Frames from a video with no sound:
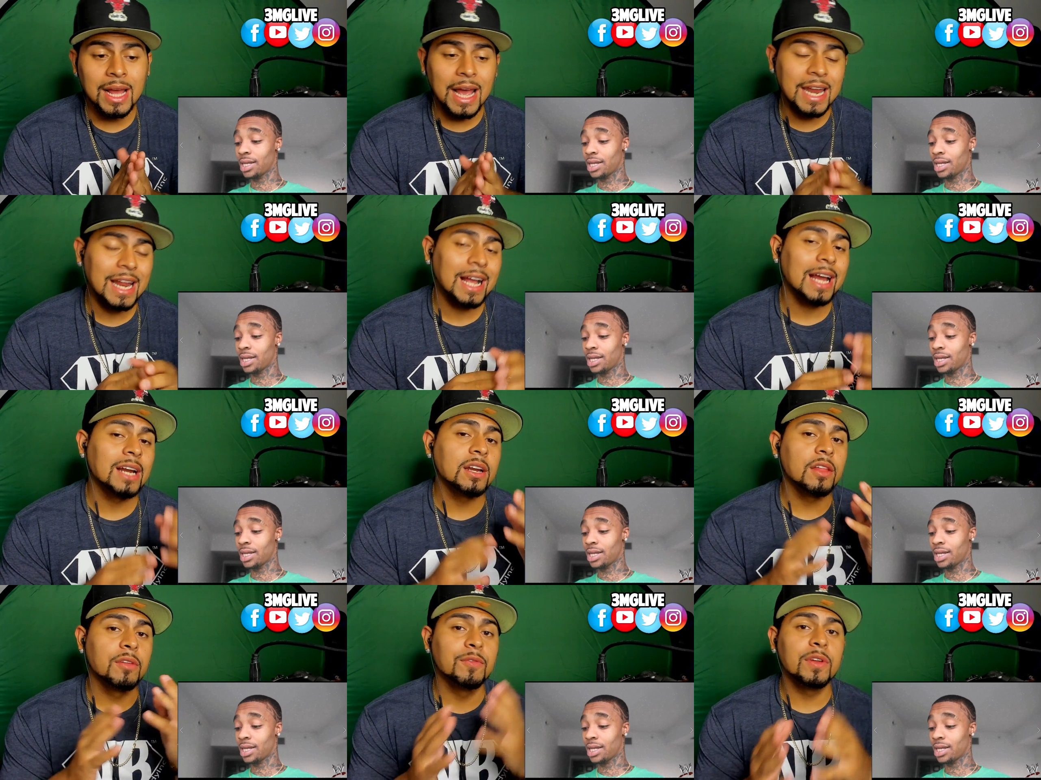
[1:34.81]
Speaker 1: And I got
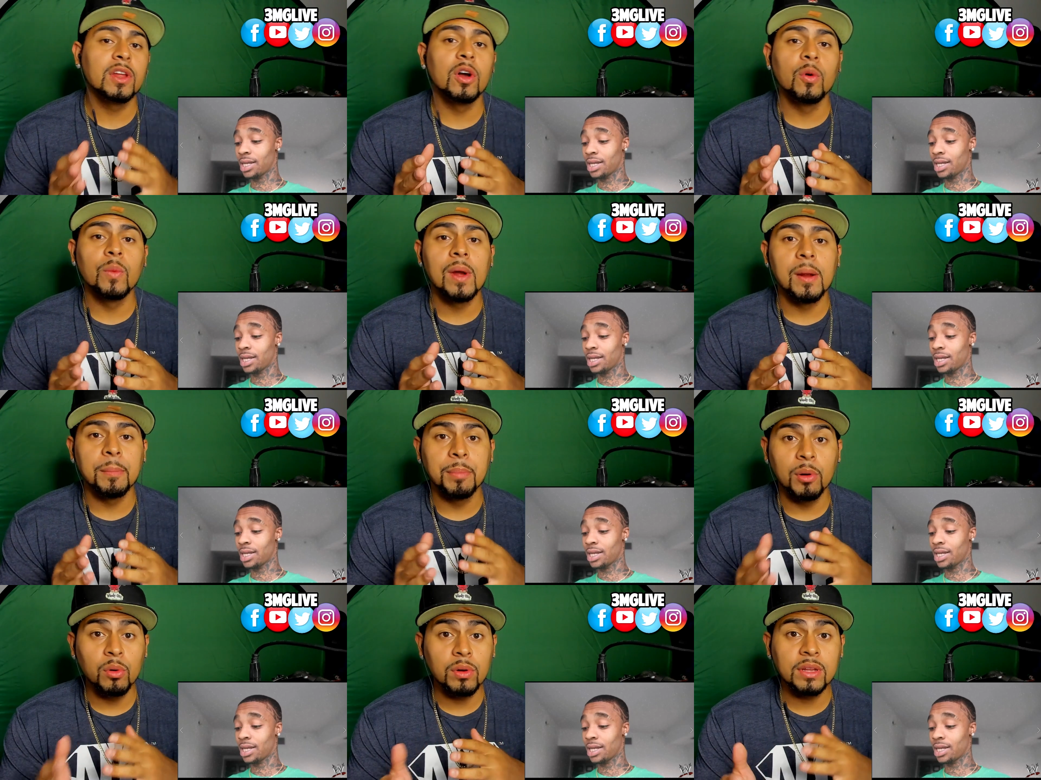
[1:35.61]
another video where
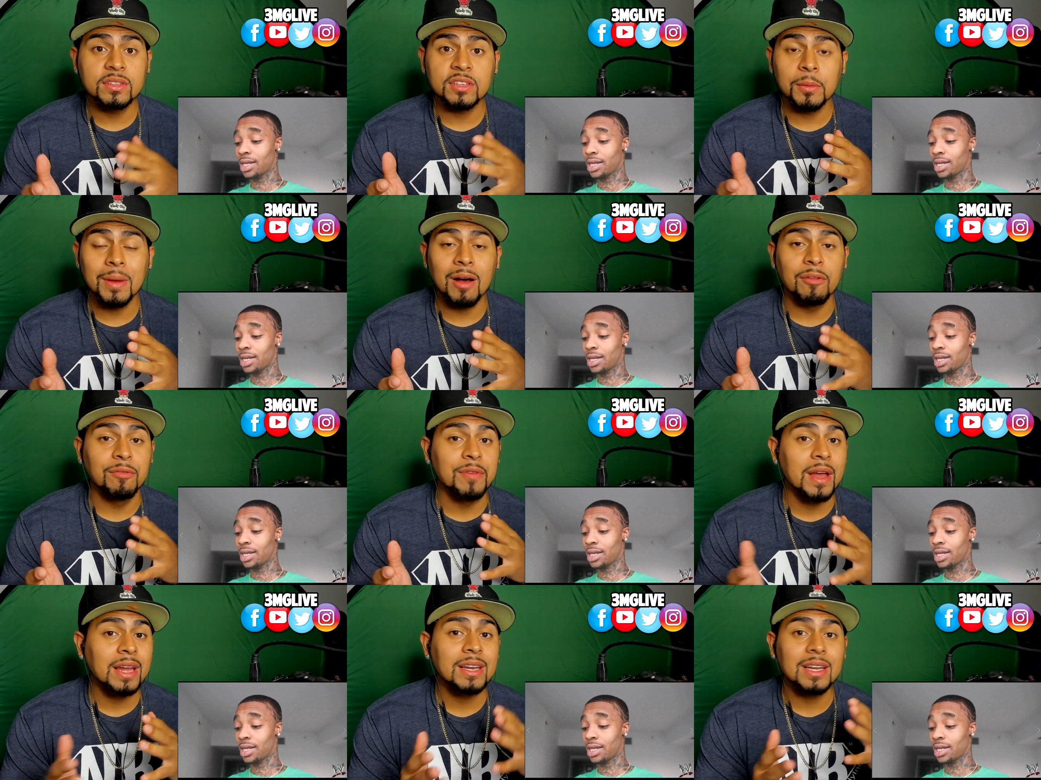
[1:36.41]
Pootie somehow
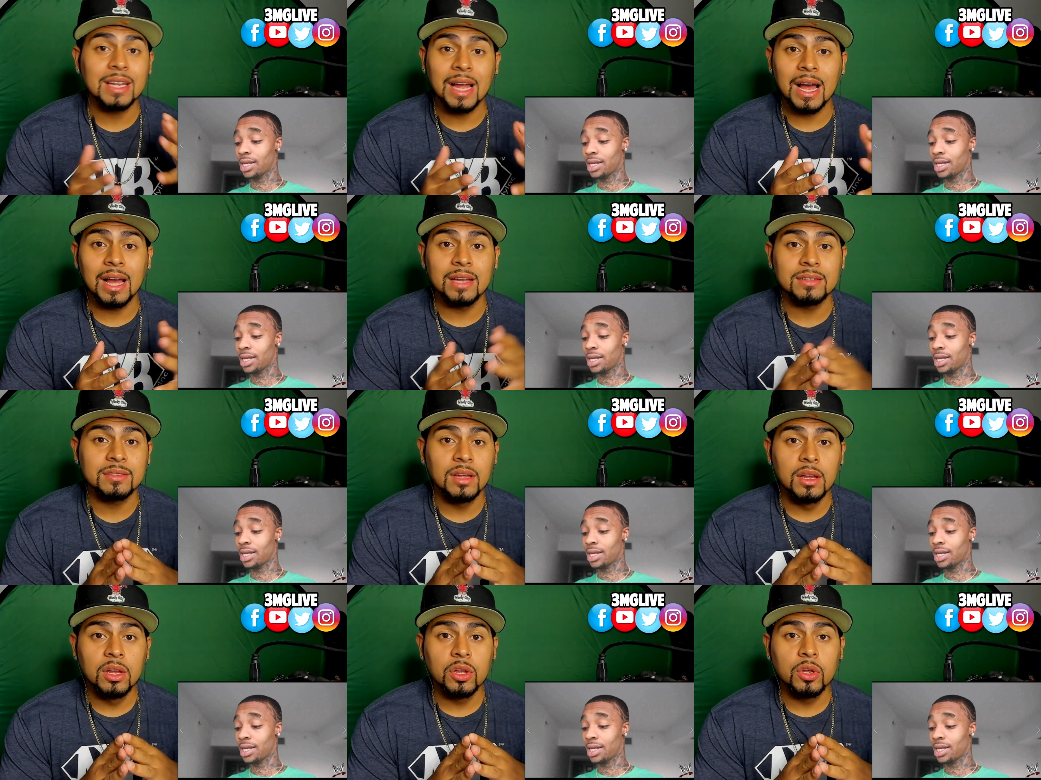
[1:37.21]
vandalized,
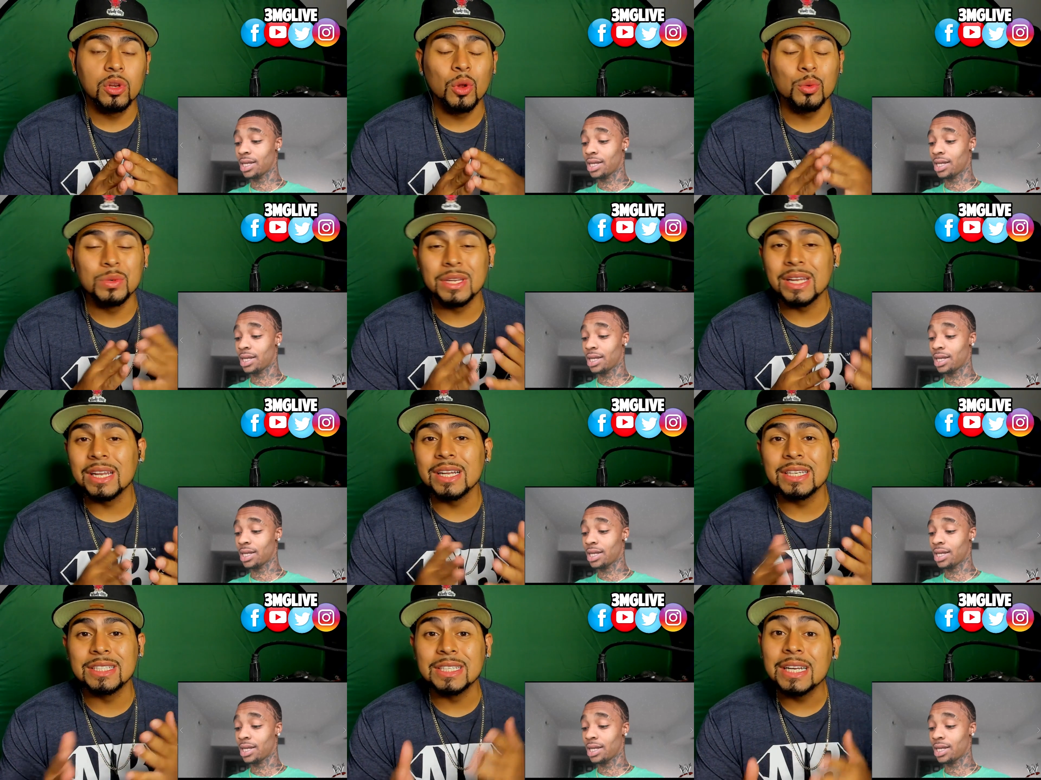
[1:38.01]
you know,
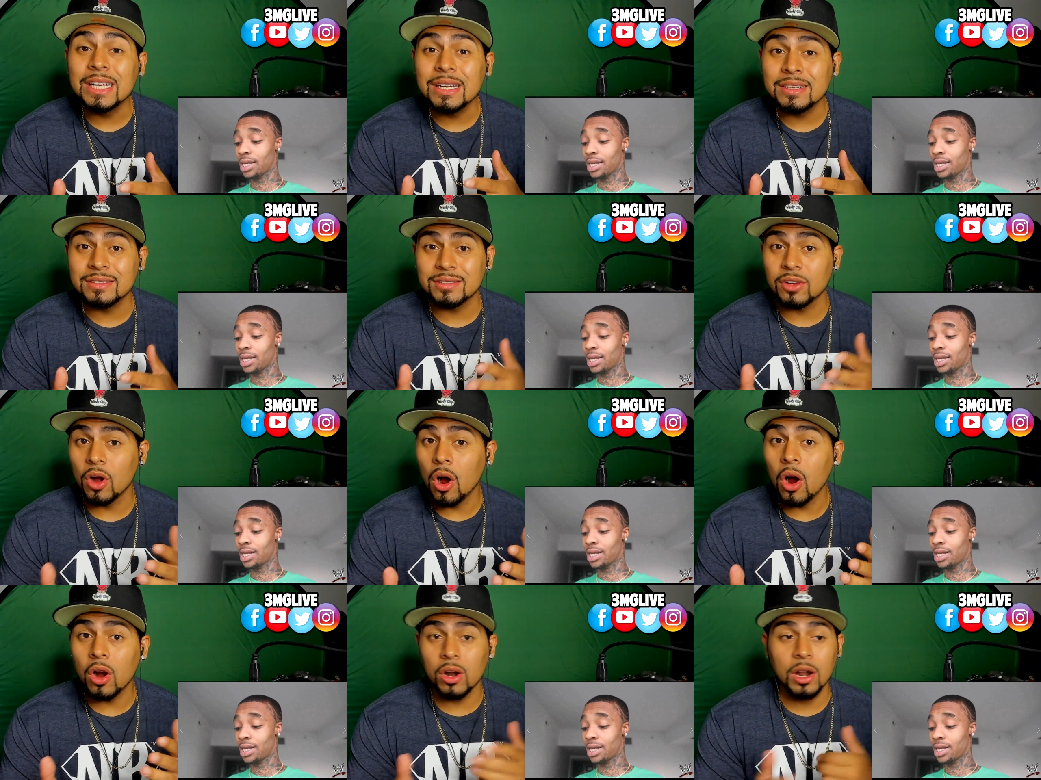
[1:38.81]
DDG's
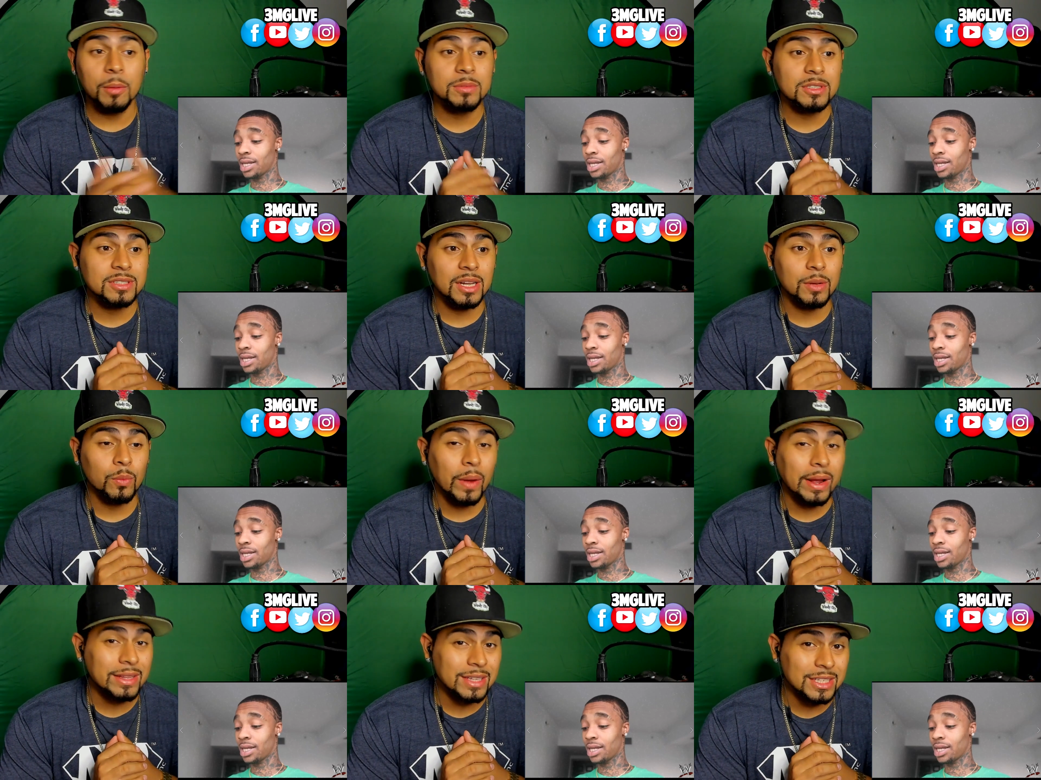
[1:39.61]
car. And I'm just like,
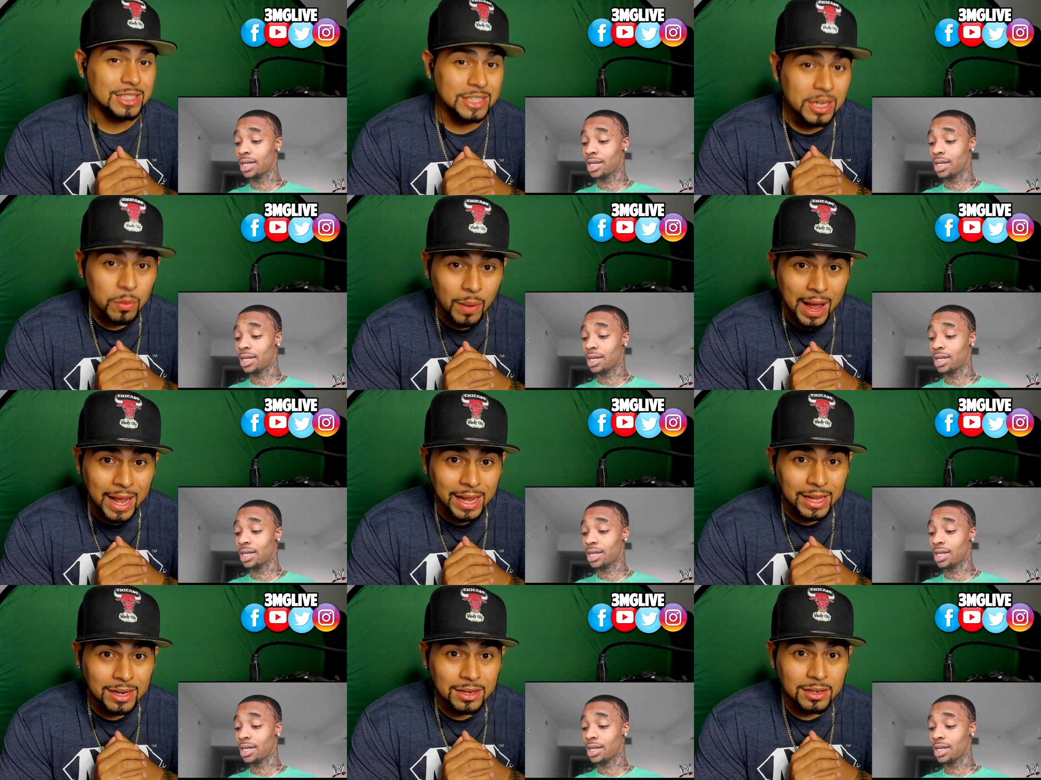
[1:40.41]
wait, the
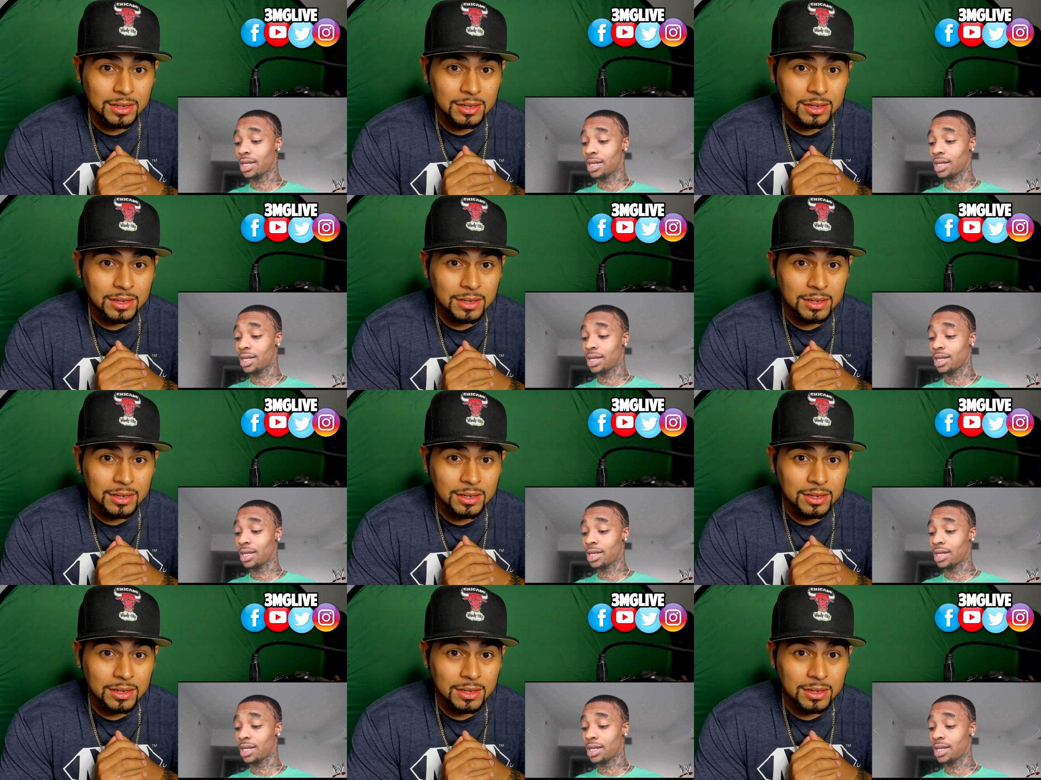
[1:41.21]
G-Wagon?